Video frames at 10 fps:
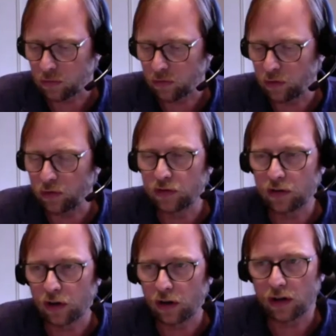food
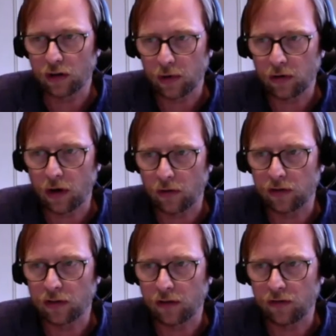security could
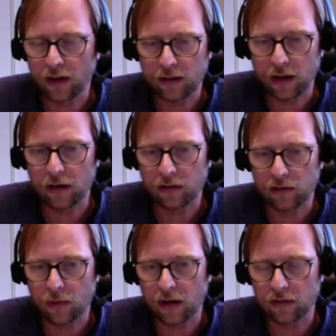obviously affect health
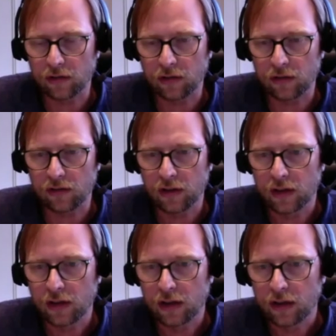as well. So there's
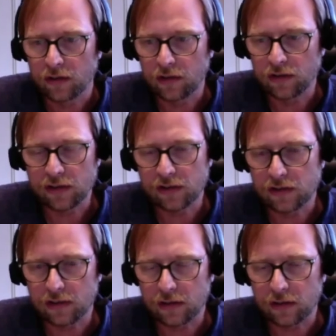
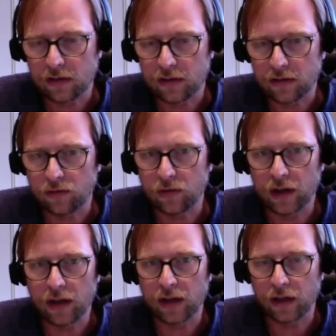just
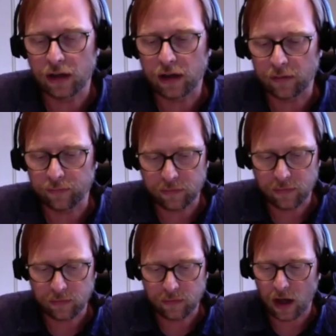really
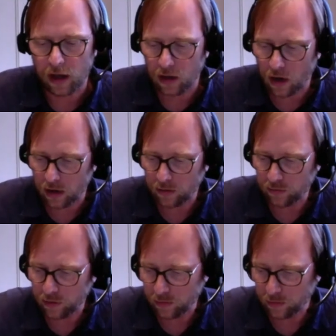a lot of
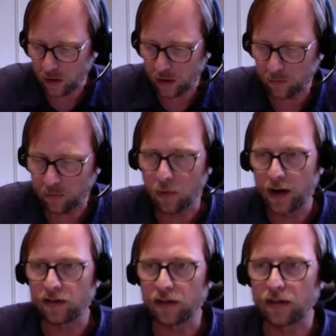different
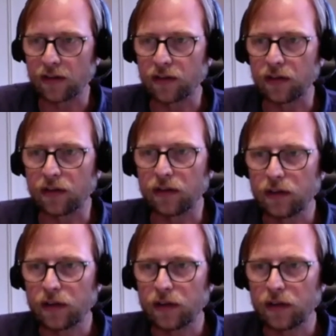ways that this could